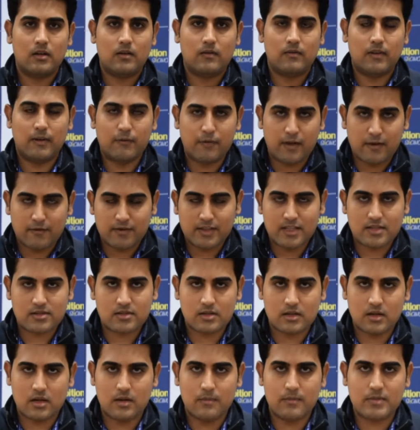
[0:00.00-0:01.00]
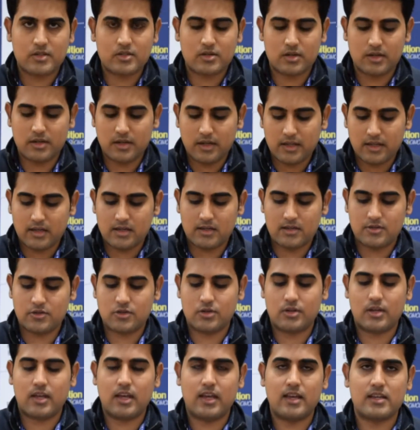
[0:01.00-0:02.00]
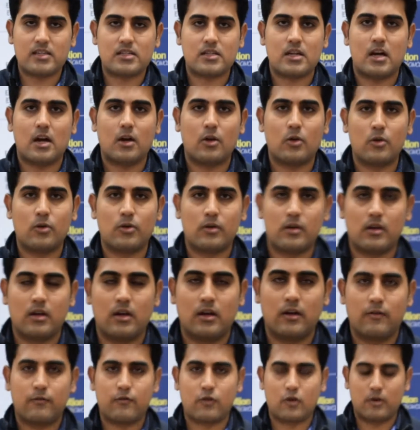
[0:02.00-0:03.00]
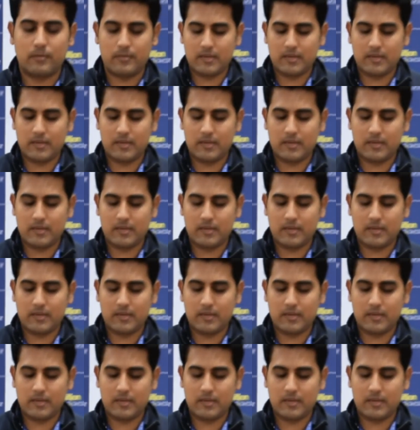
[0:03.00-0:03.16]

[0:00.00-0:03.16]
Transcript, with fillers: Well, we have with us uh, Mr. Neeraj K.S. Thakur uh, from